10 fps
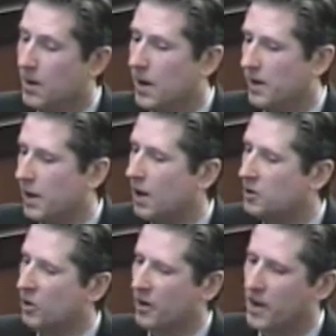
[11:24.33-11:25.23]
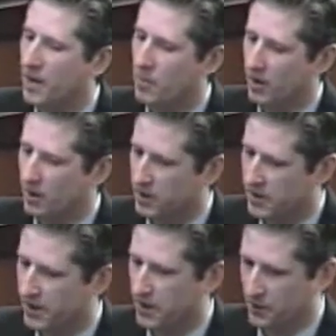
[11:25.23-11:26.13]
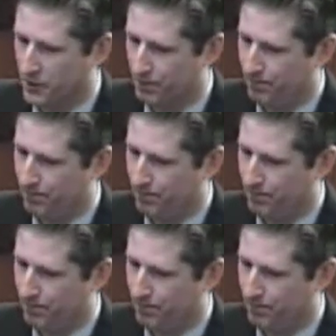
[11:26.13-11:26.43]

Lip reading: And the ongoing nightmare continues.